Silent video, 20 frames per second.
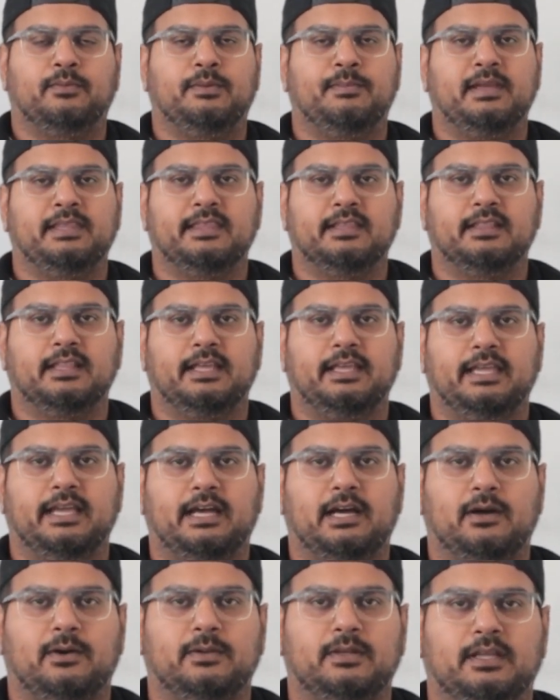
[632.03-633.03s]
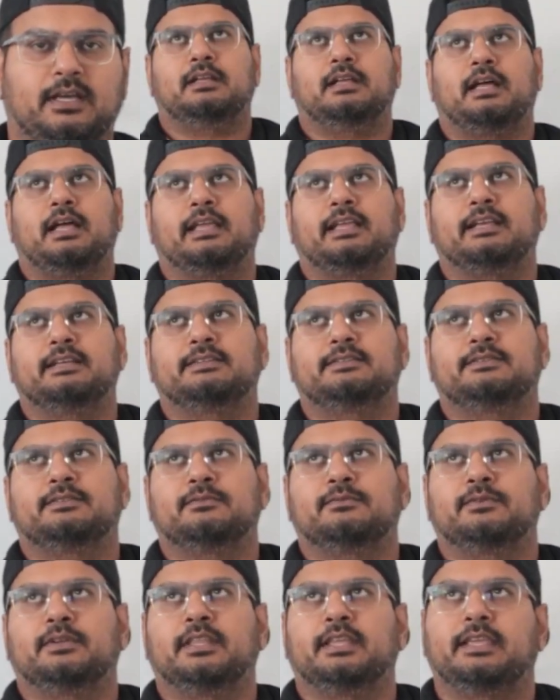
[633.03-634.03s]
made the layout, I
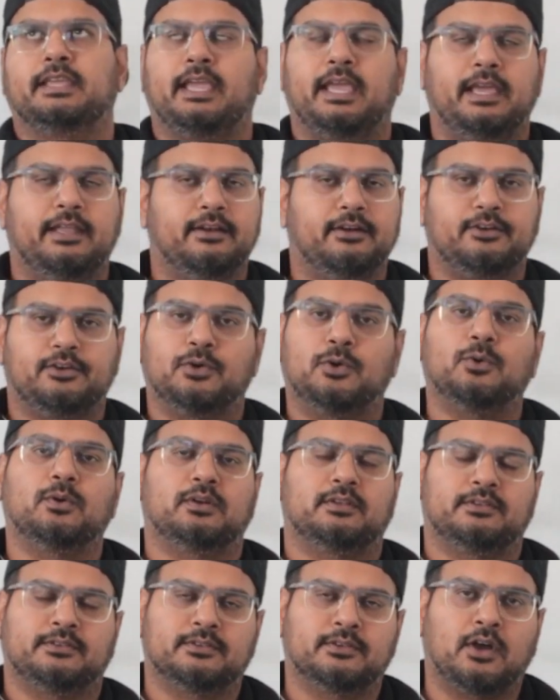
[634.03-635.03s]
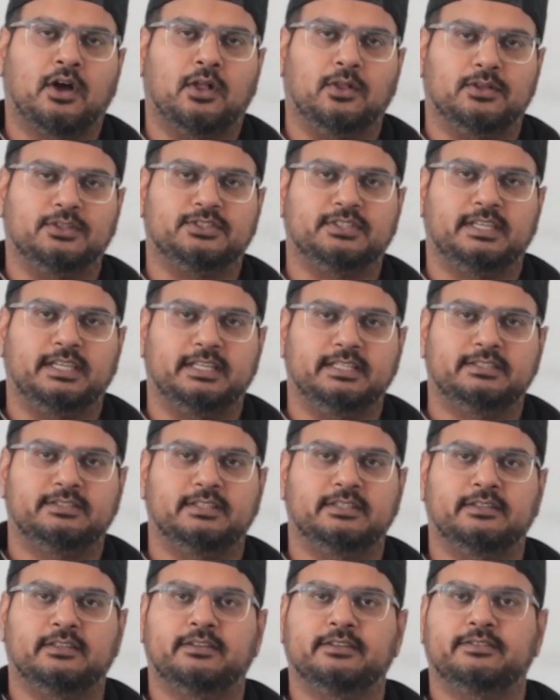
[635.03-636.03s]
guess, really catered towards college
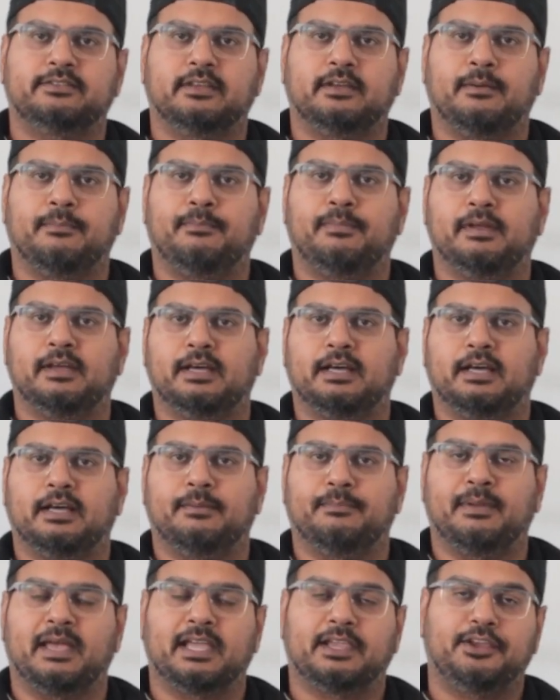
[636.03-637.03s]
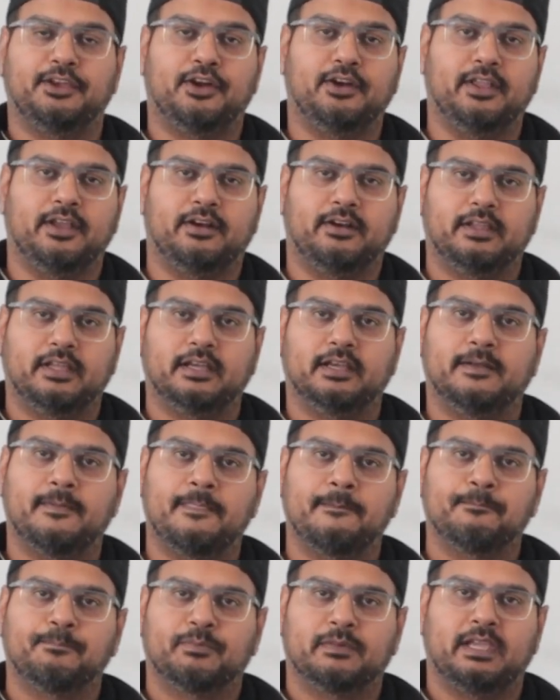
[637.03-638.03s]
kids. There's a backyard
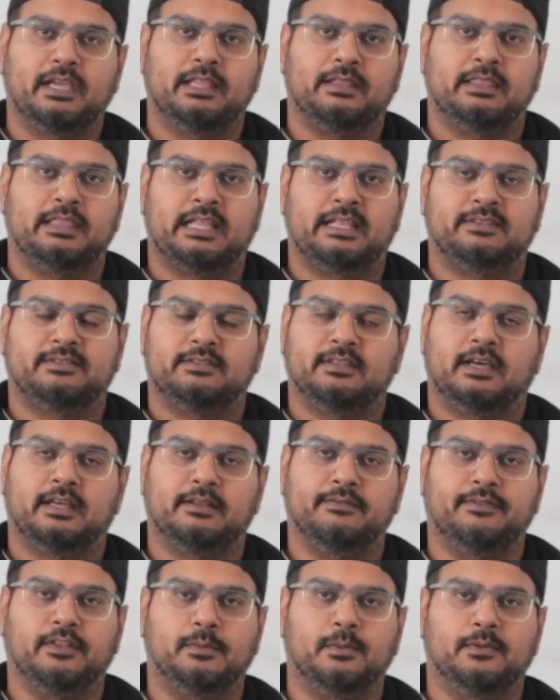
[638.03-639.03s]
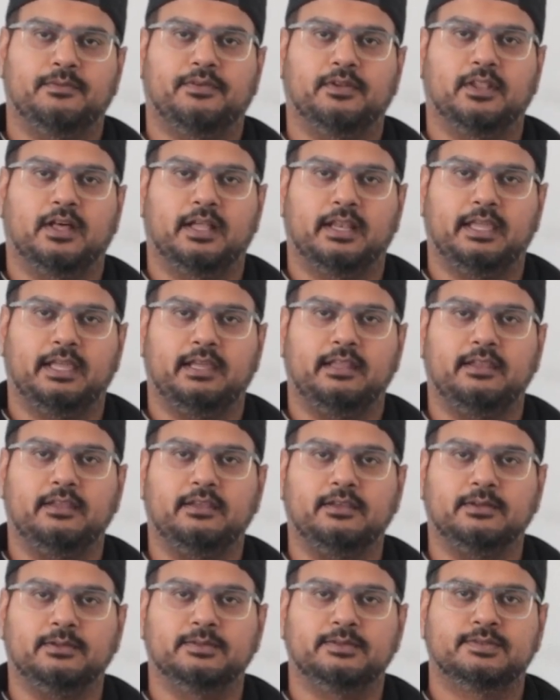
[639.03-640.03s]
area, and that's not available for a lot of
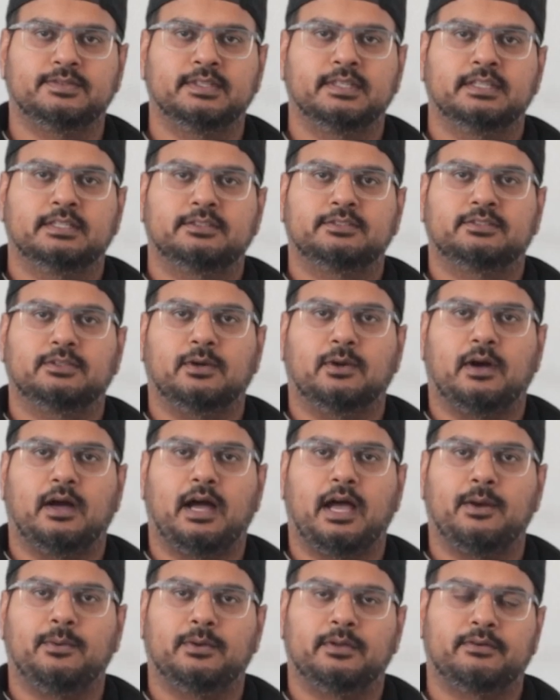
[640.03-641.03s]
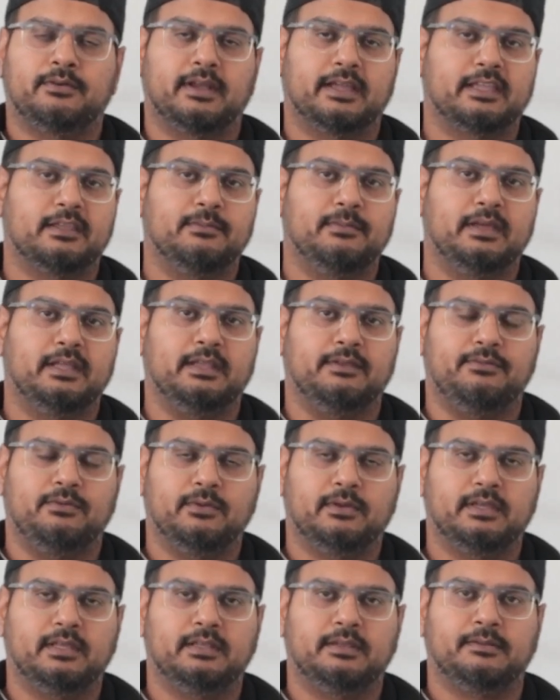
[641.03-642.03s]
ADUs. So I would recommend if
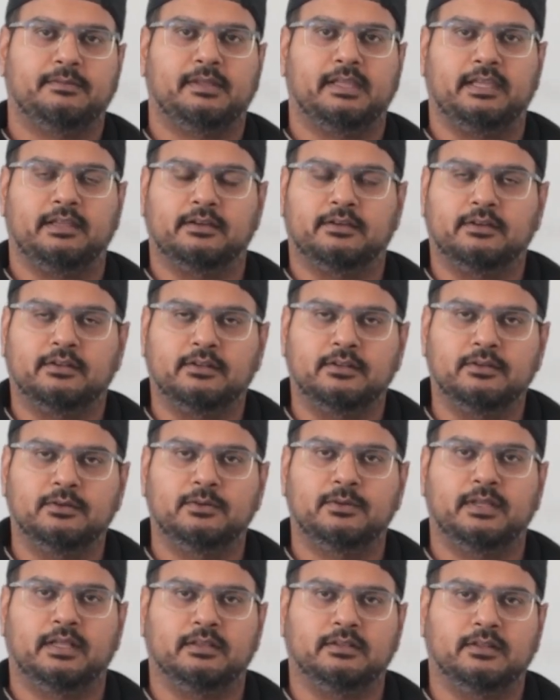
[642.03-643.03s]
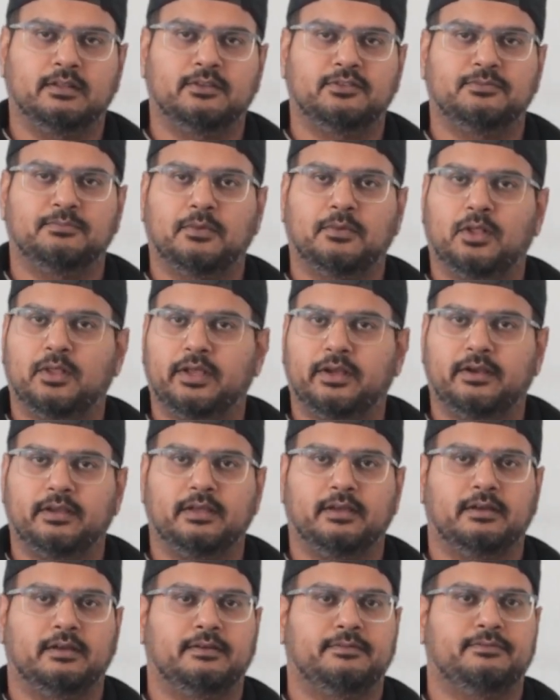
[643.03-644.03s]
you can include a little small
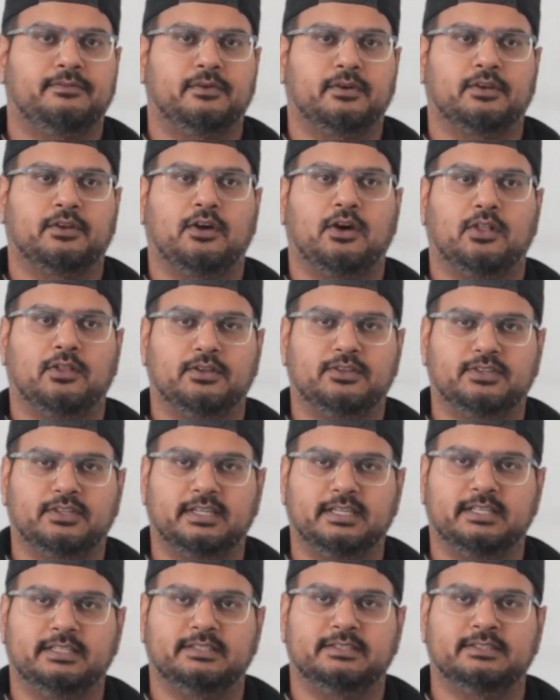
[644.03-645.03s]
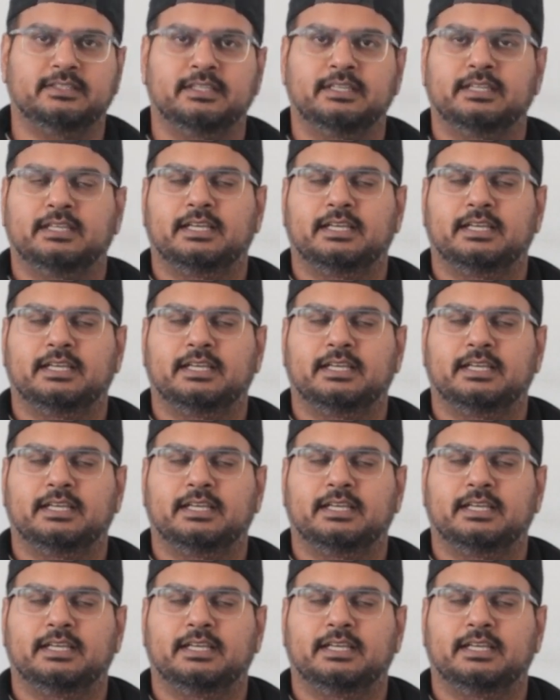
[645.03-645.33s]
area for college kids